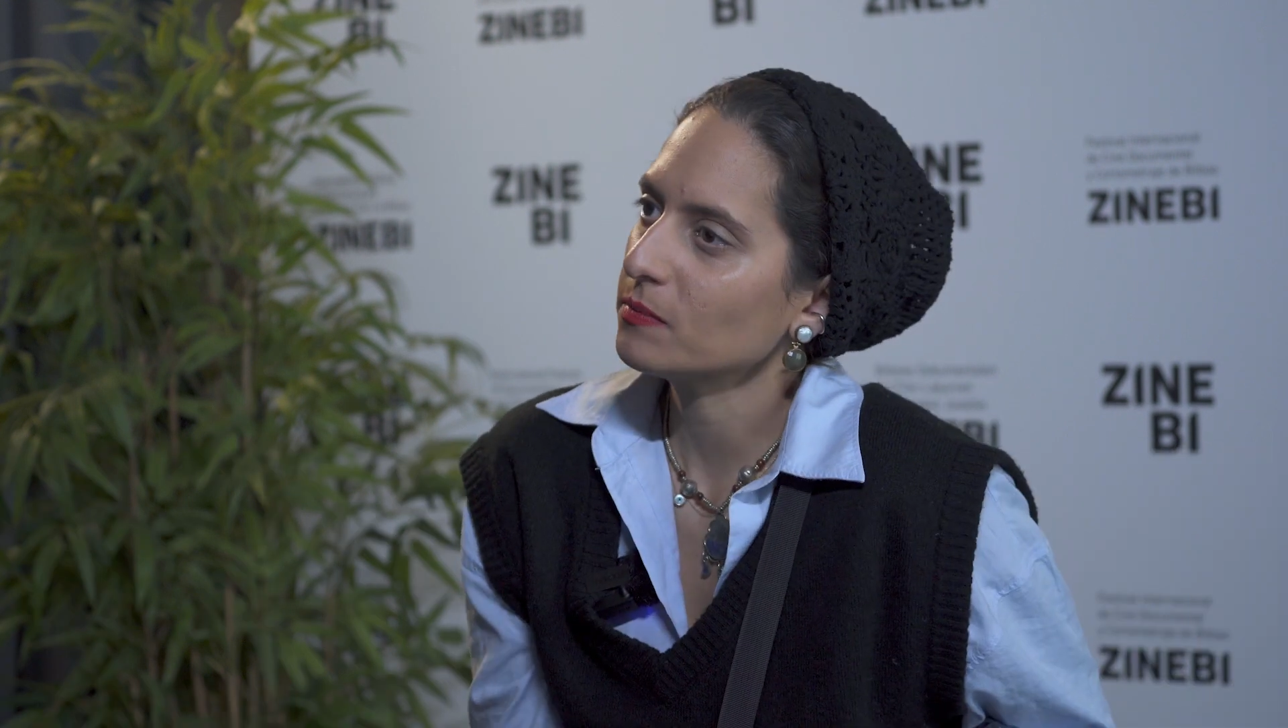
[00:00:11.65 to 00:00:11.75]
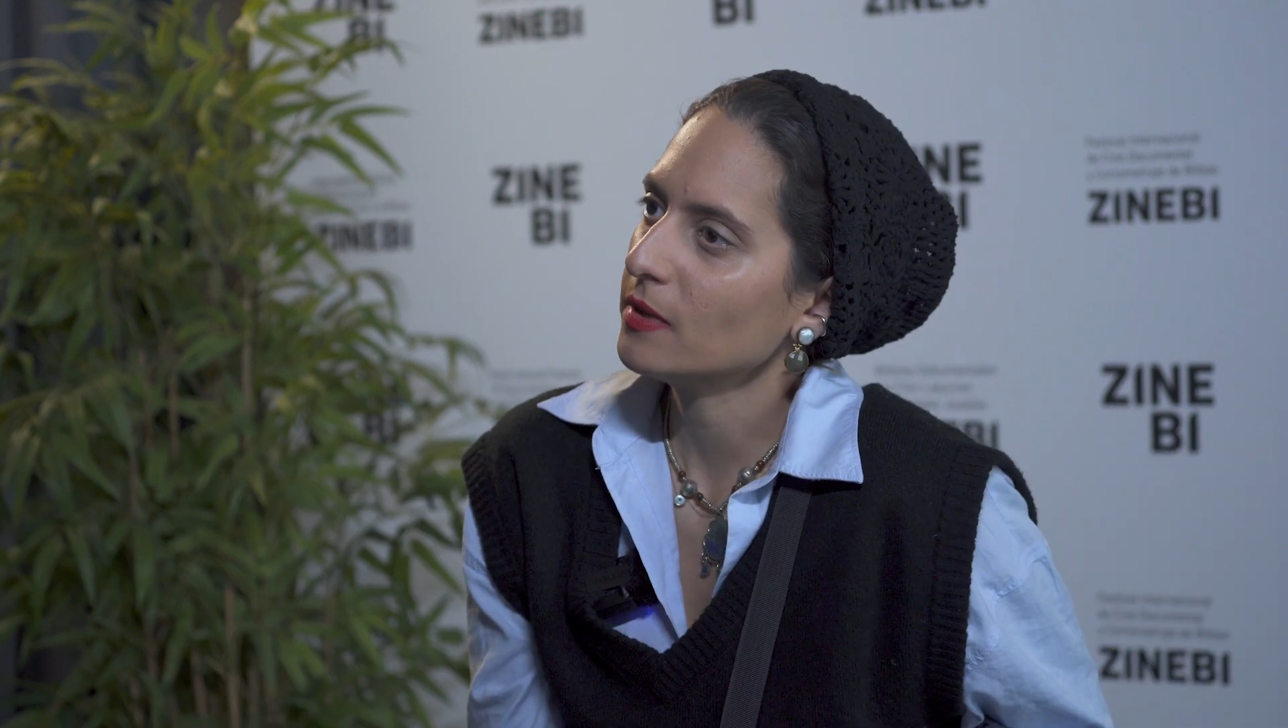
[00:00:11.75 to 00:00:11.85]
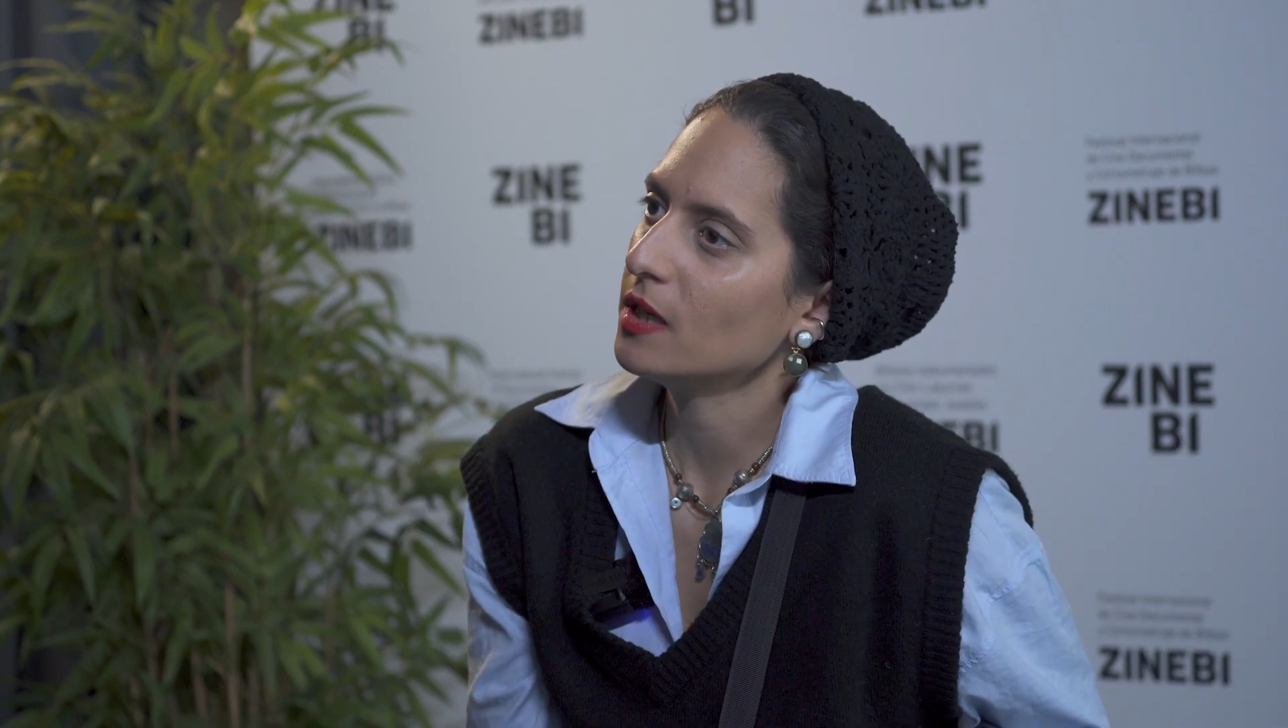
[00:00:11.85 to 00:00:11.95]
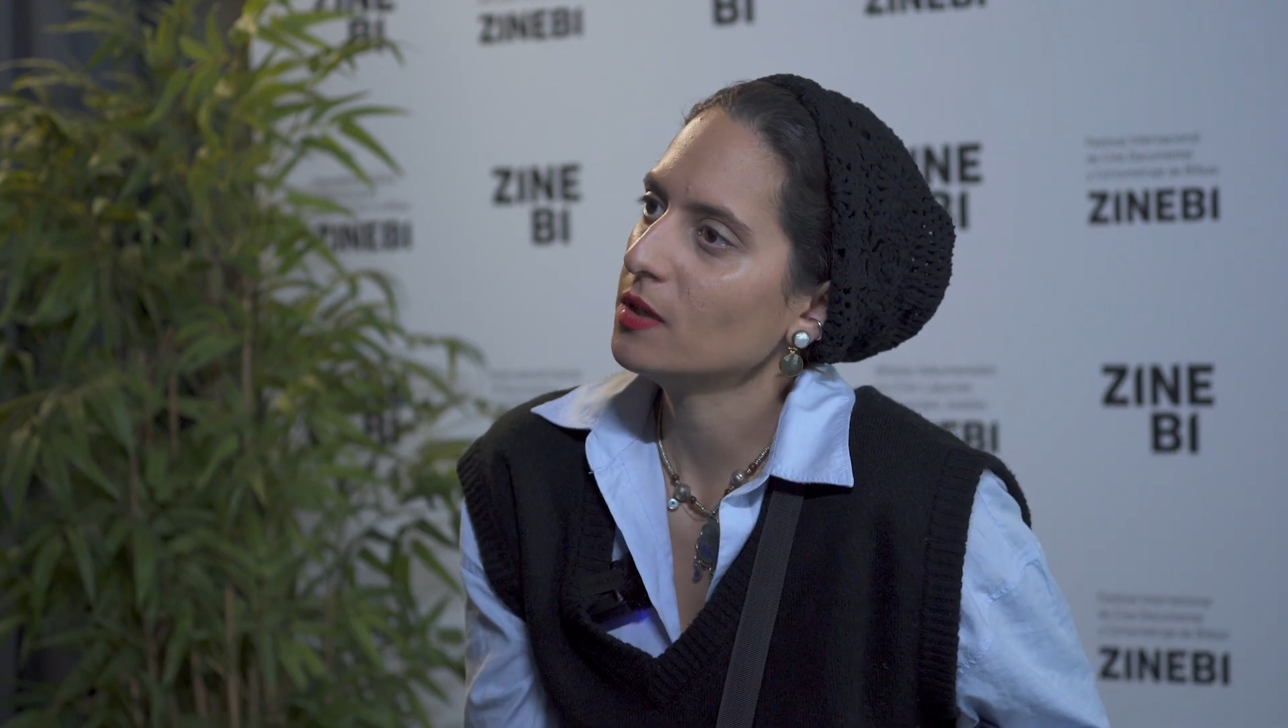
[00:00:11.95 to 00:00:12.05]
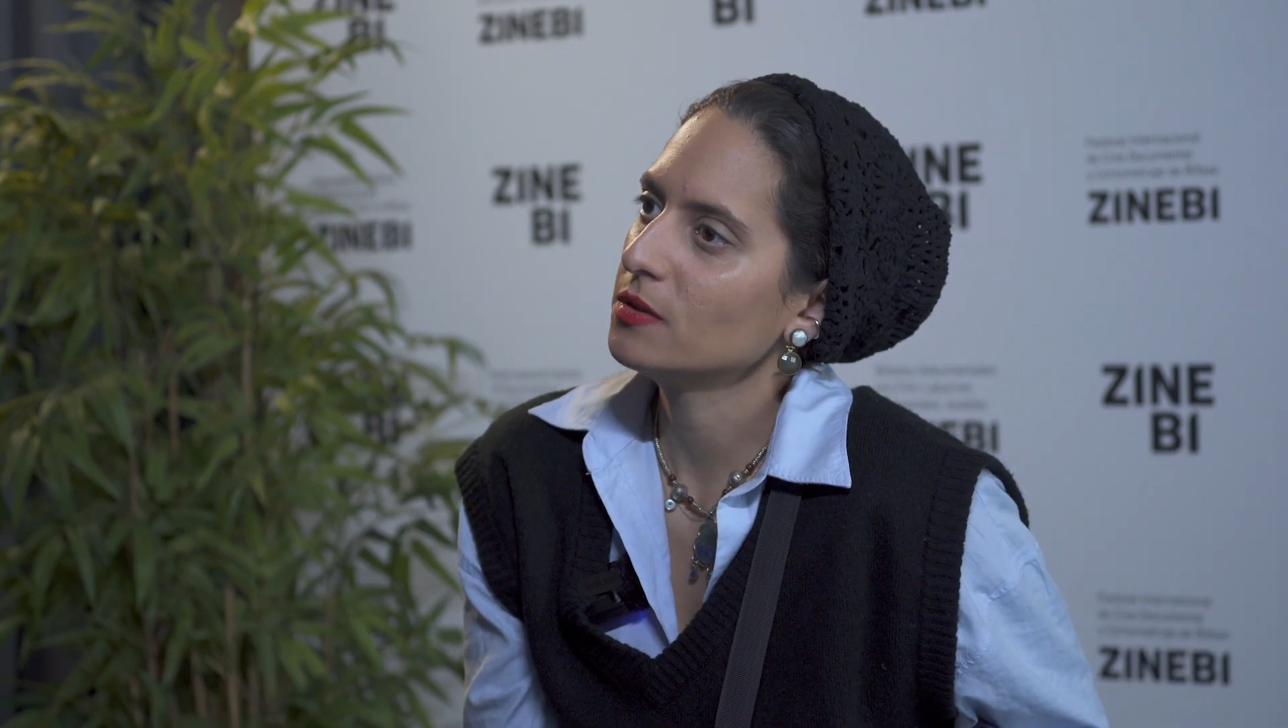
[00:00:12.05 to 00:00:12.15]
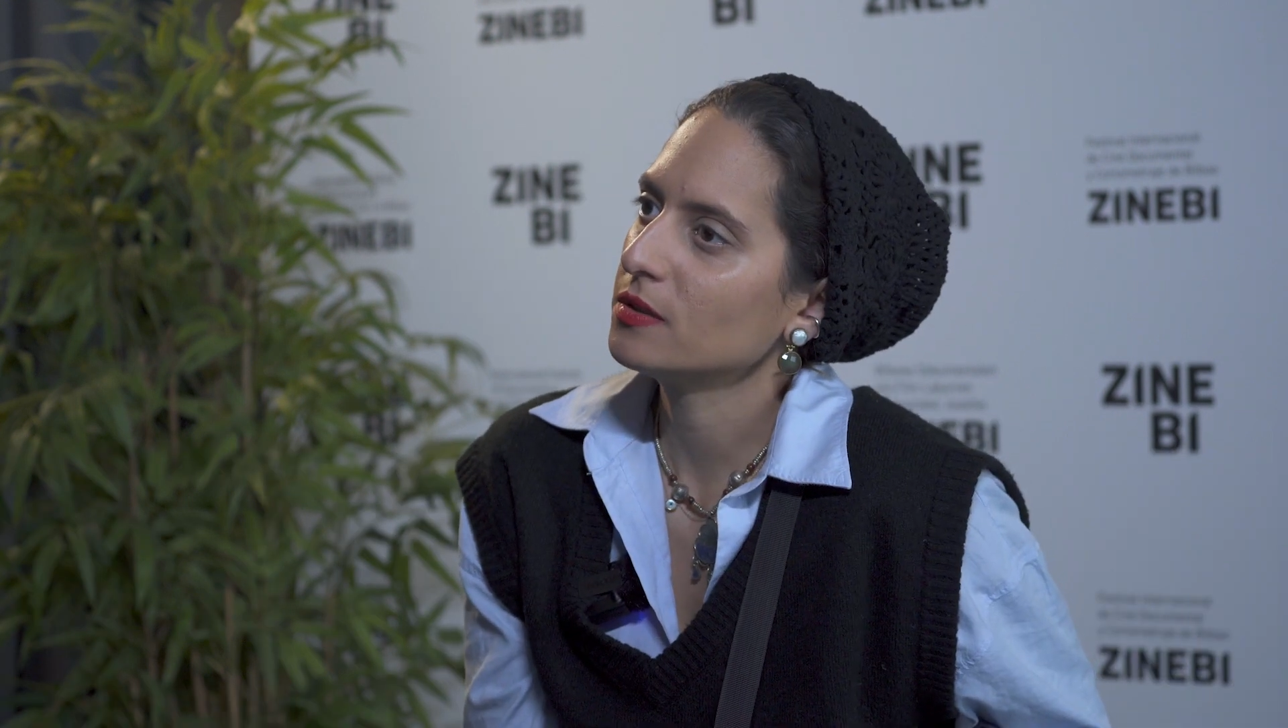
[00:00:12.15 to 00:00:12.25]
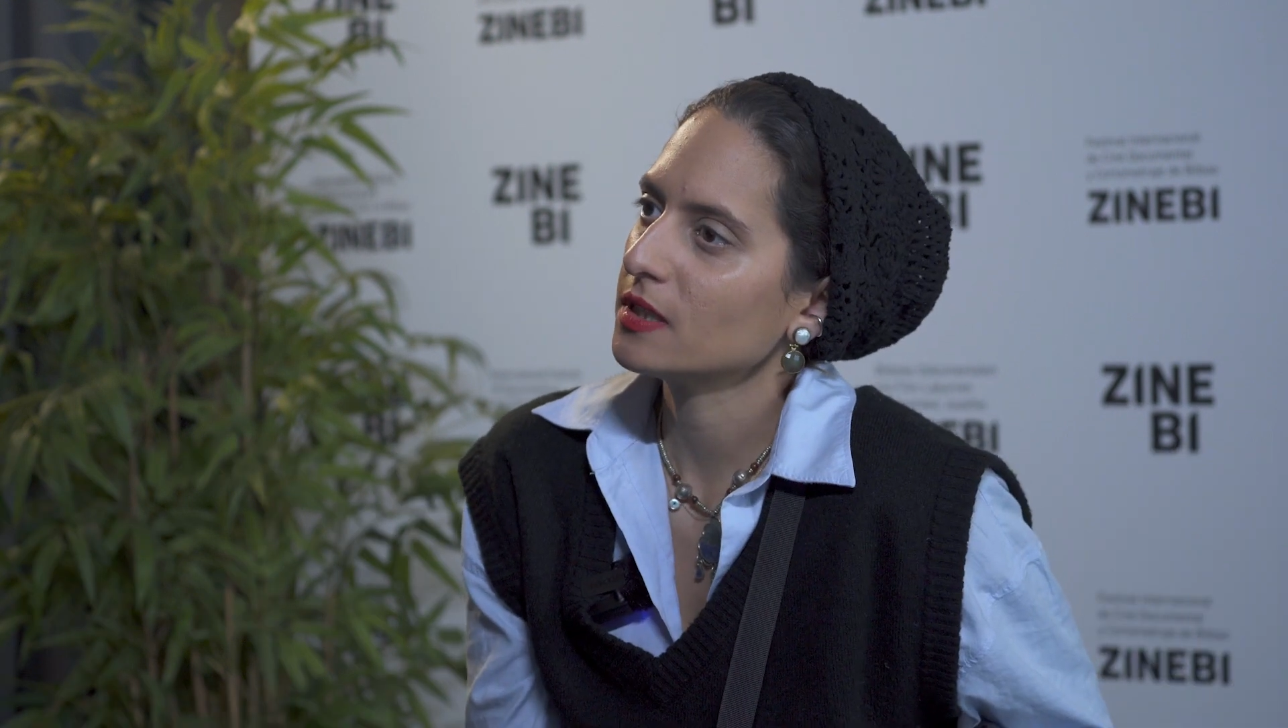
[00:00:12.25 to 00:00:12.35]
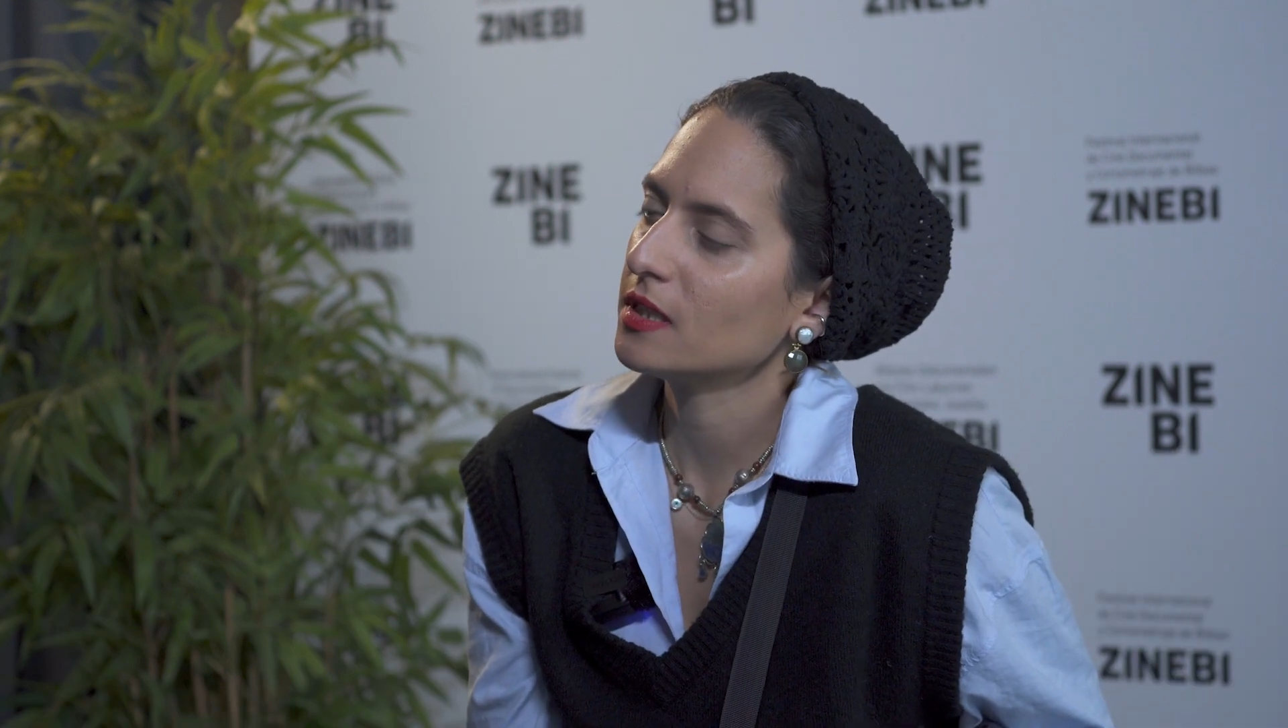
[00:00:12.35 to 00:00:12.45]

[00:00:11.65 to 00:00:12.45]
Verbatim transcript: about a